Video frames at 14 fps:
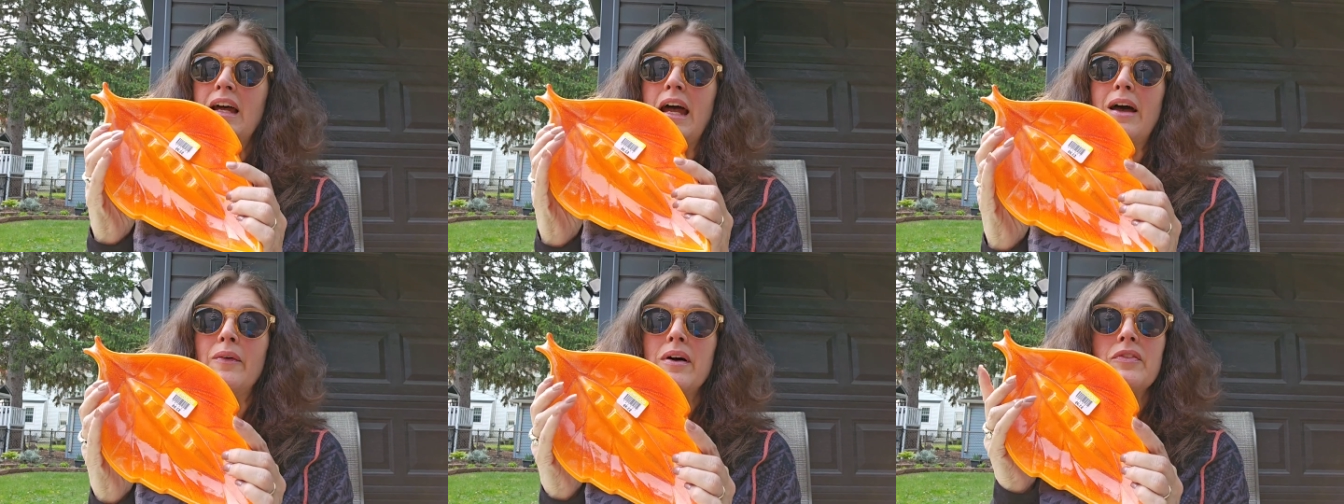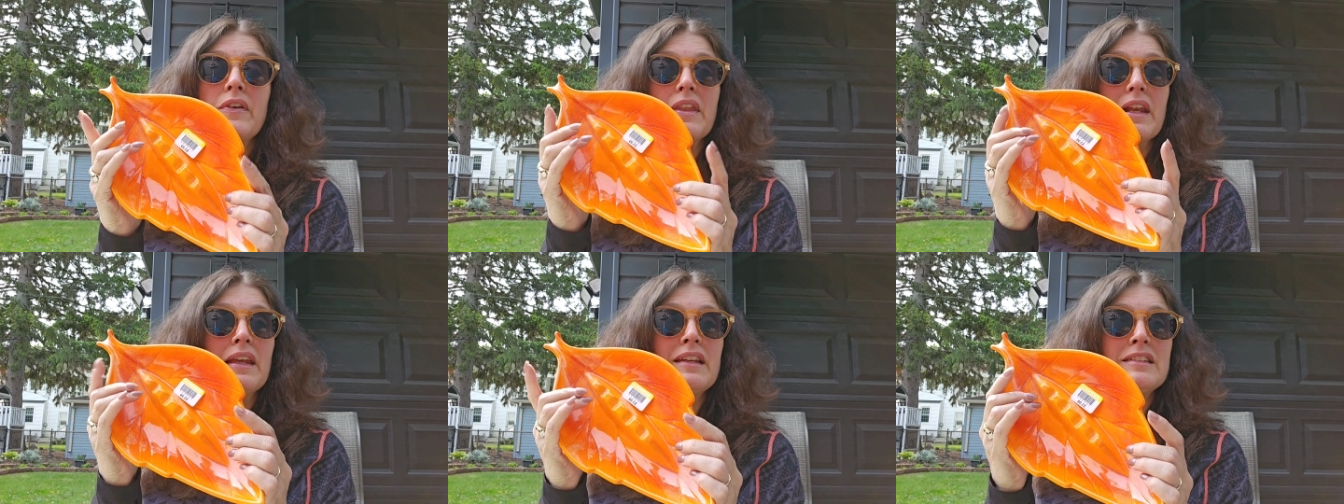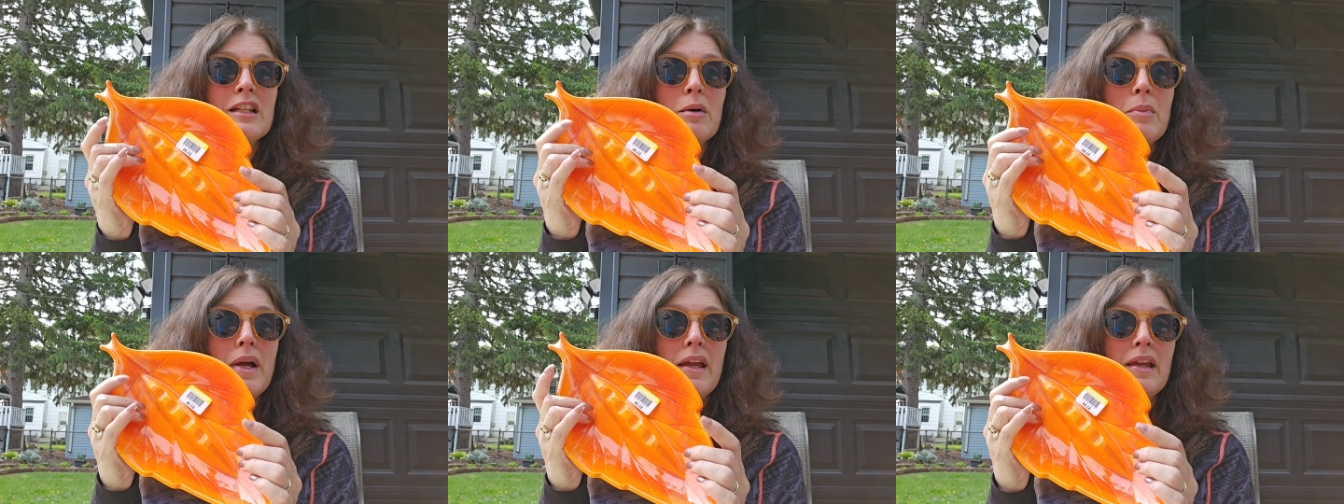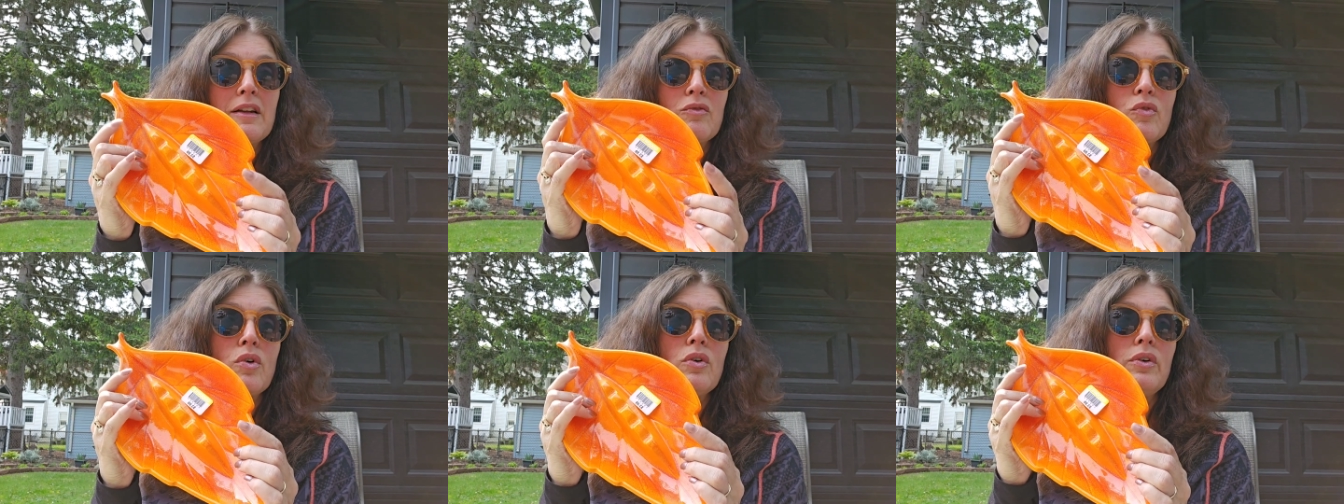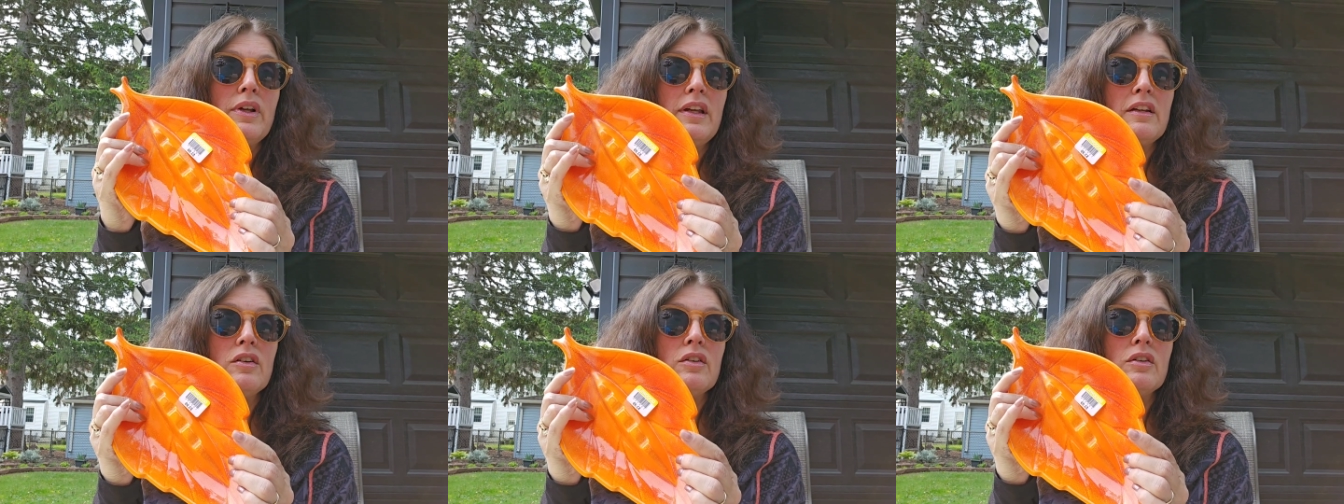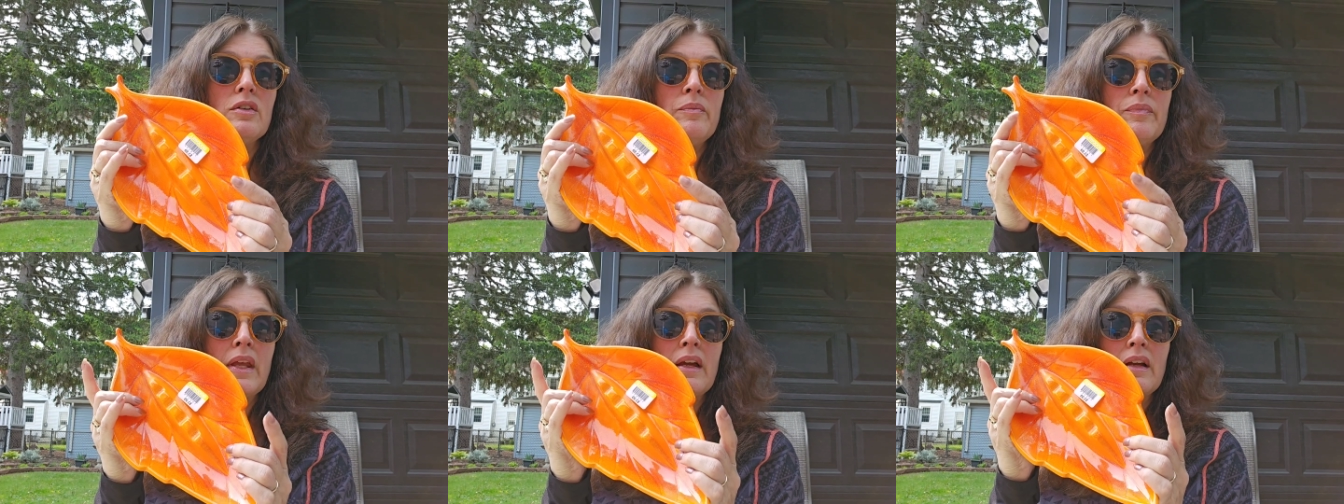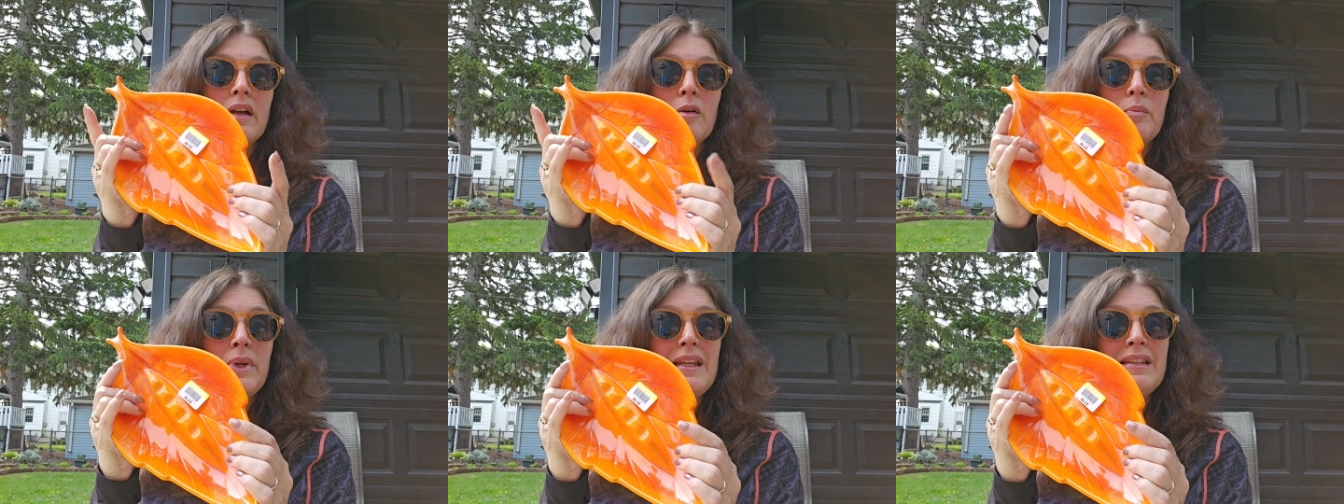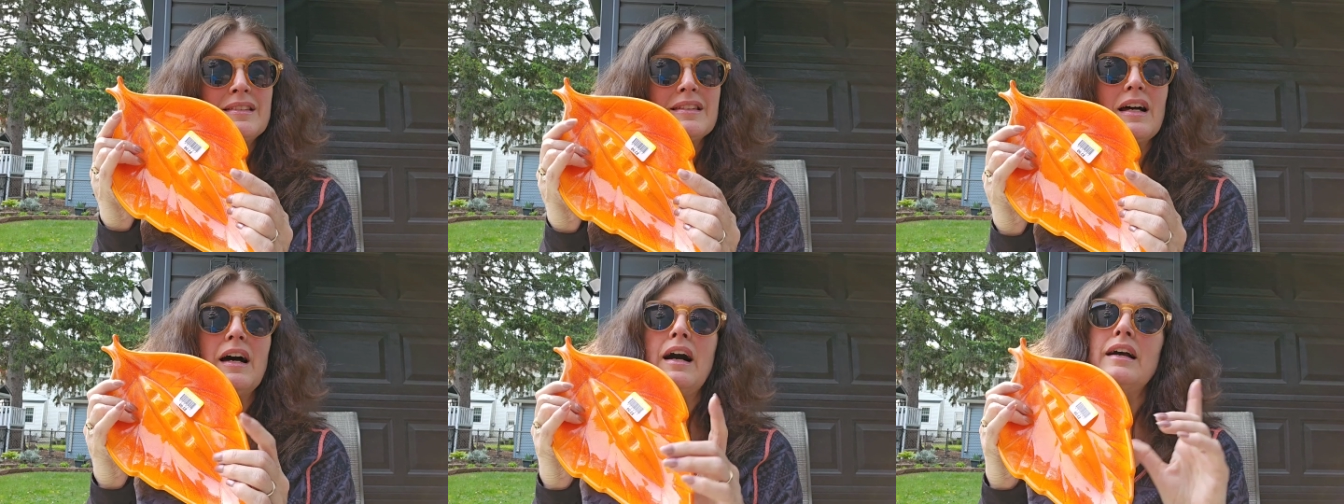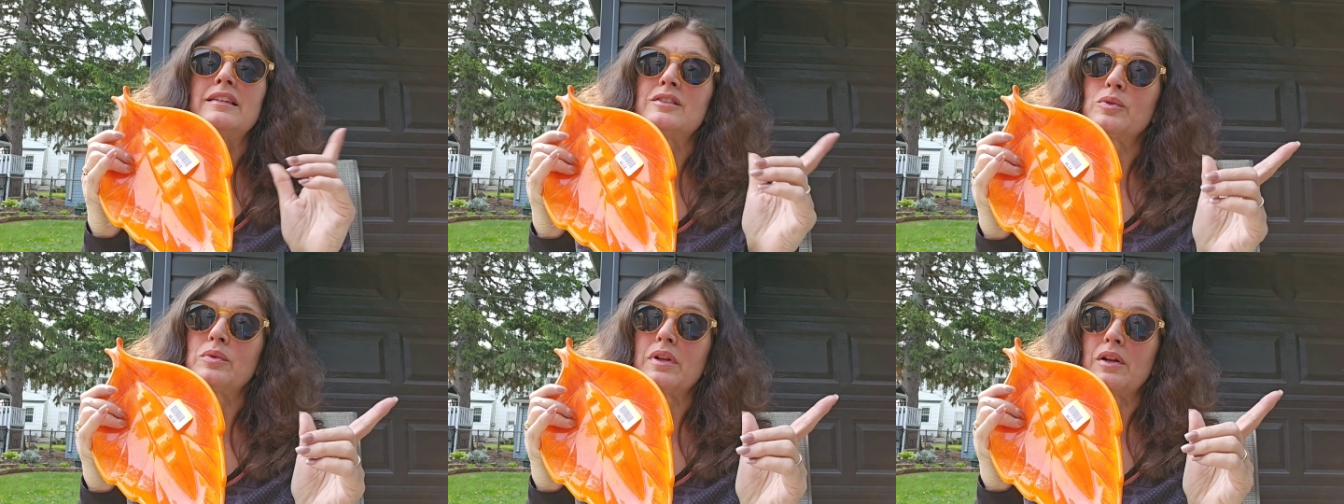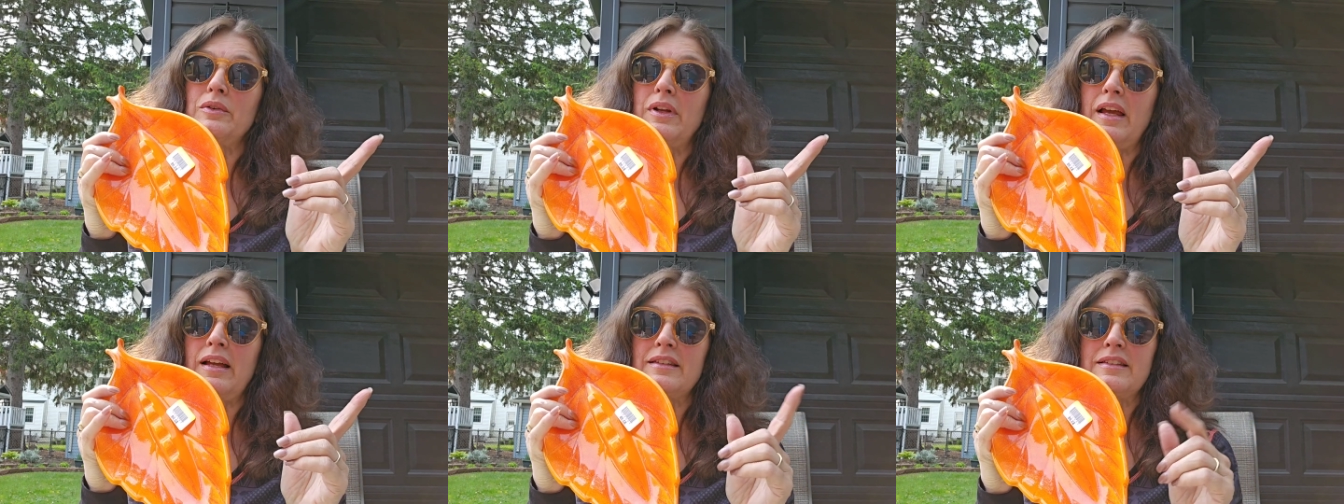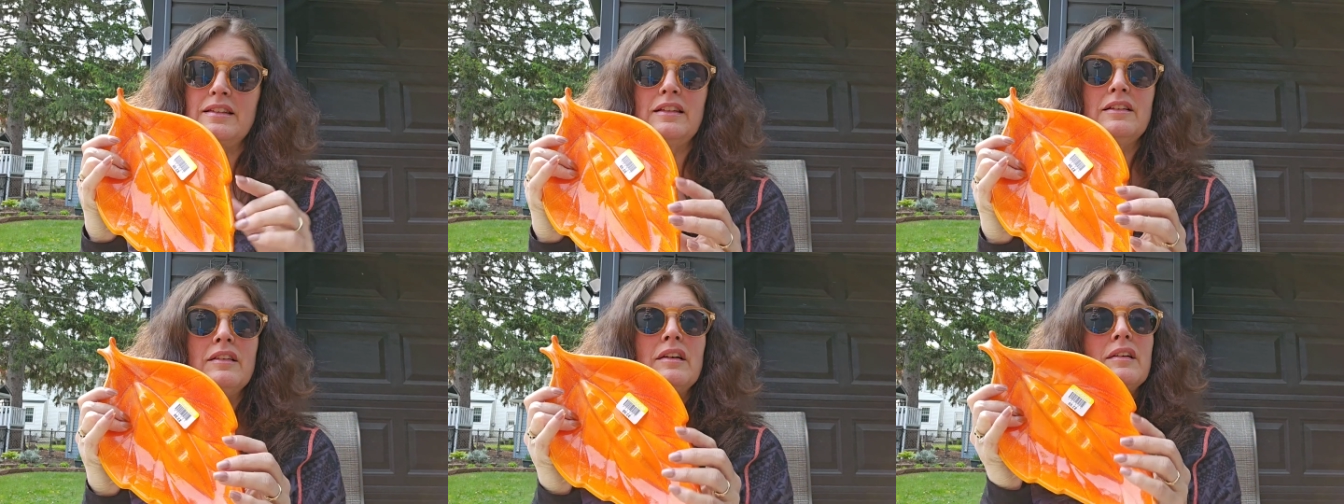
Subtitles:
However, the last time I had a Royal Hager piece, I sold it on Etsy.